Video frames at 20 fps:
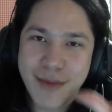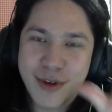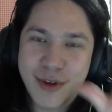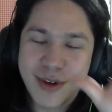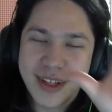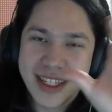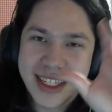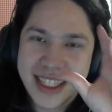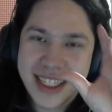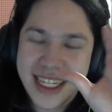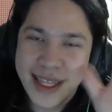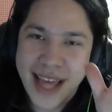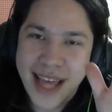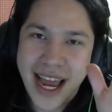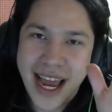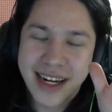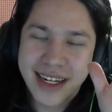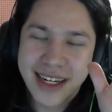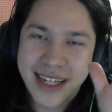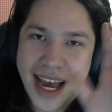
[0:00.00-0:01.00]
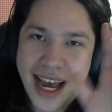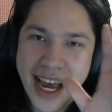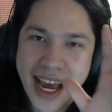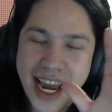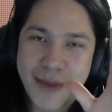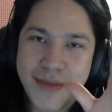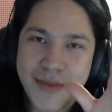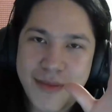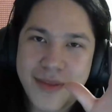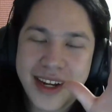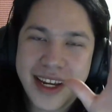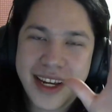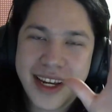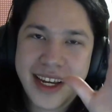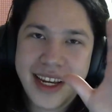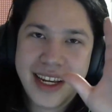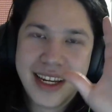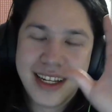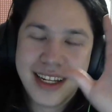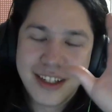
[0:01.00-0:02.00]
you can see that time
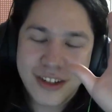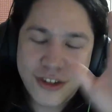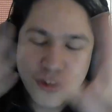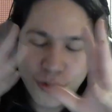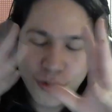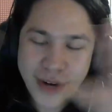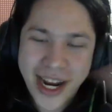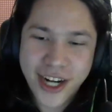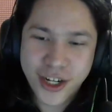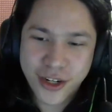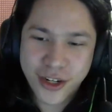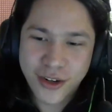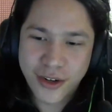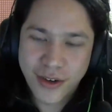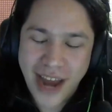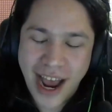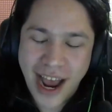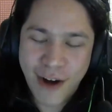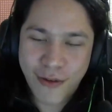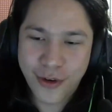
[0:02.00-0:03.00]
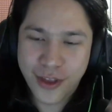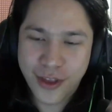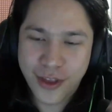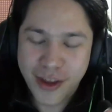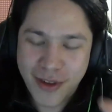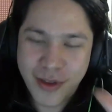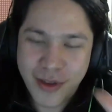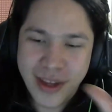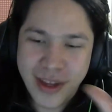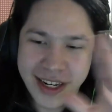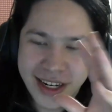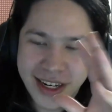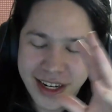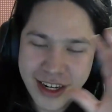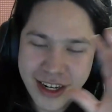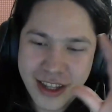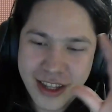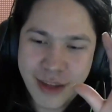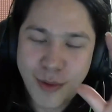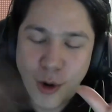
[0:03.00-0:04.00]
stretch out for them. So that
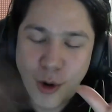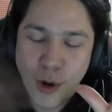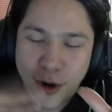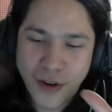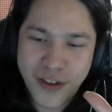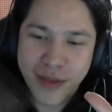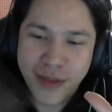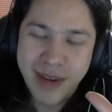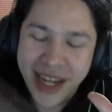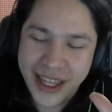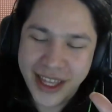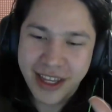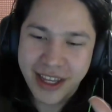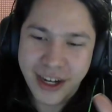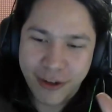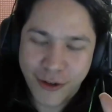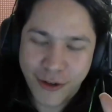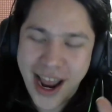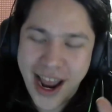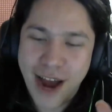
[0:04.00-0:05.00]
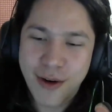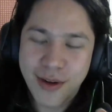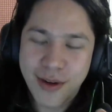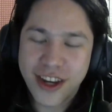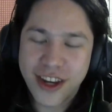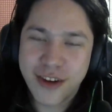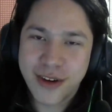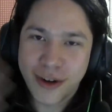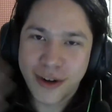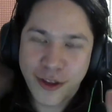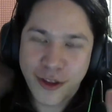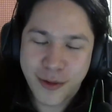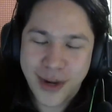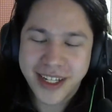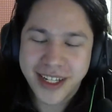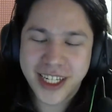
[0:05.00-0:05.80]
the more of them hit the ground than you'd otherwise